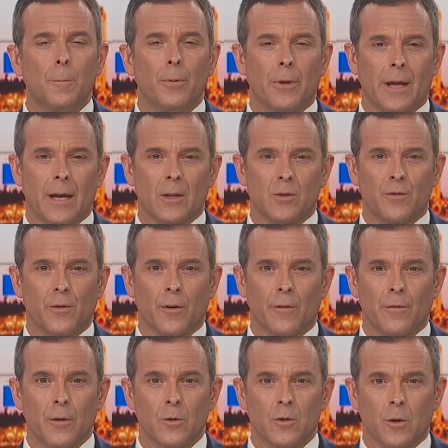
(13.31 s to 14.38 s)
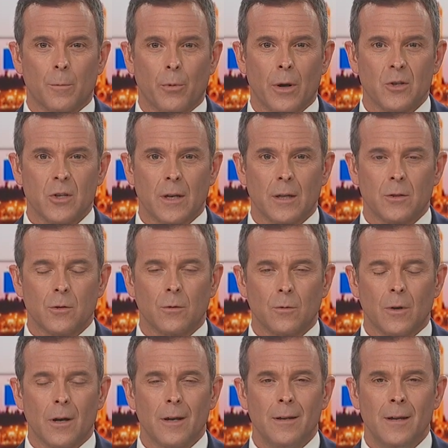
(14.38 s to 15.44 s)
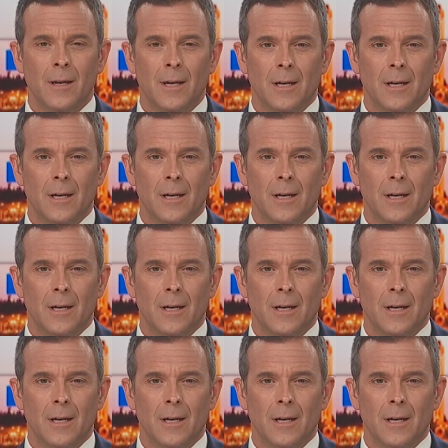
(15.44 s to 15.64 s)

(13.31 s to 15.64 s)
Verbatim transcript: plans for a future presidential run.